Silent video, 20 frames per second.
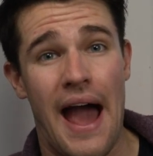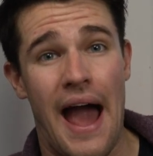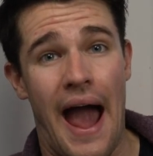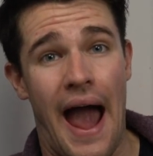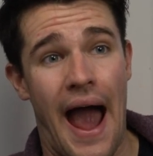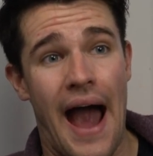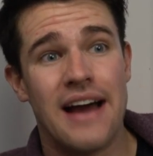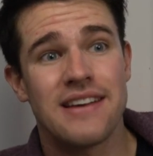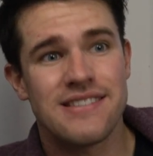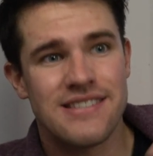
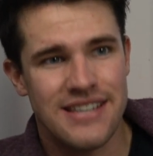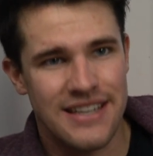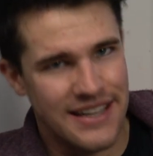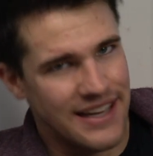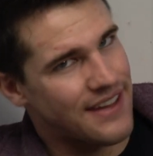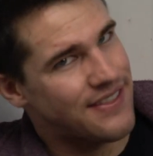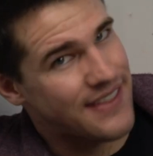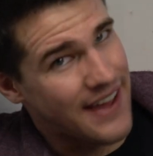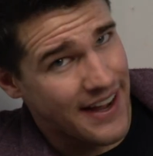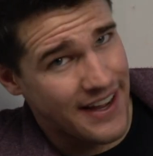ask to
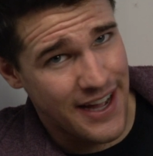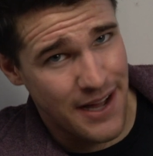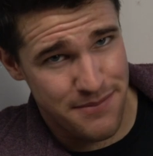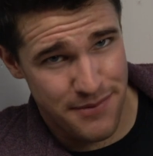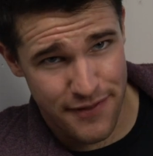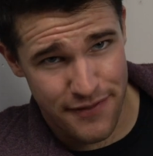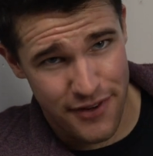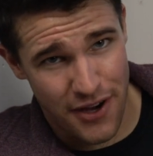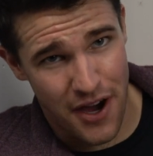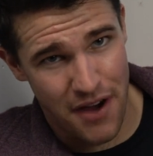get that cup
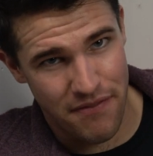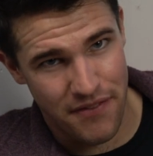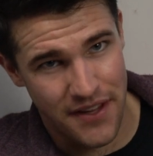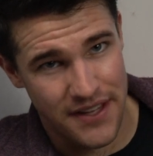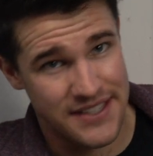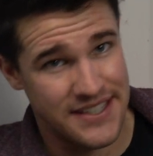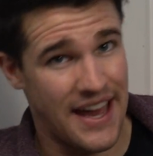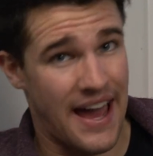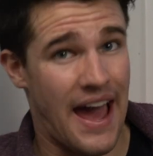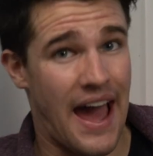of coffee,
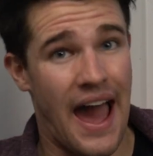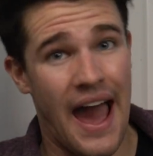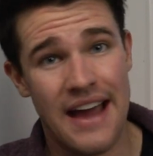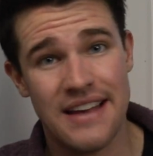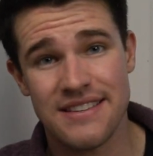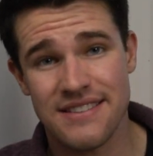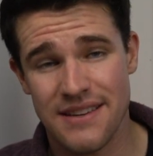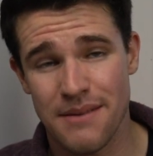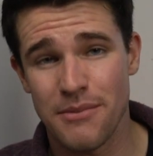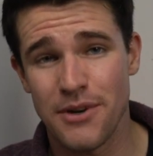to
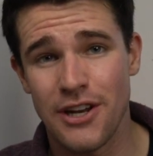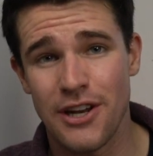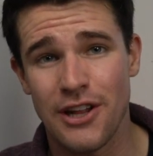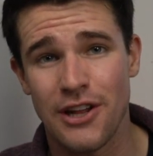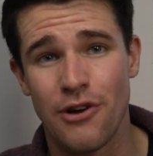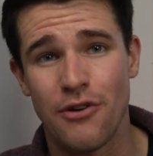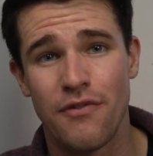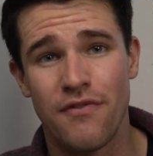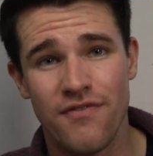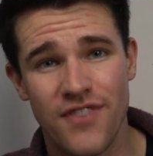ask somebody to
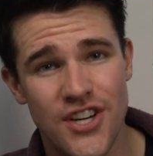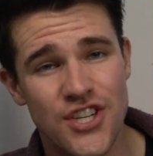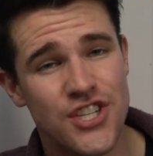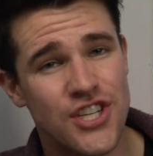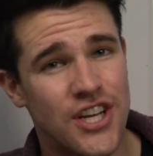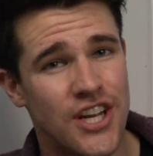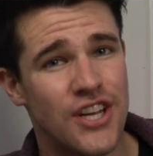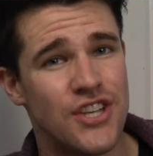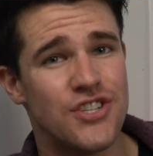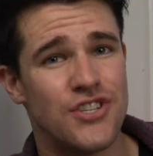go
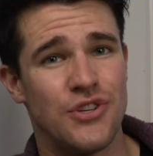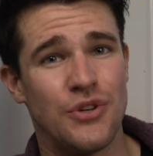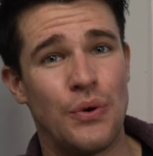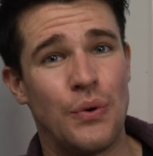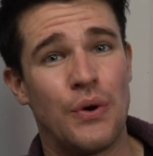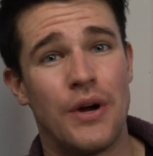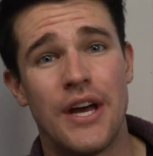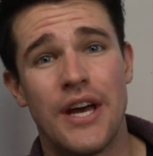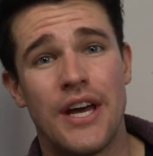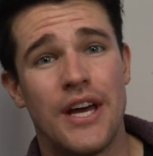fishing, to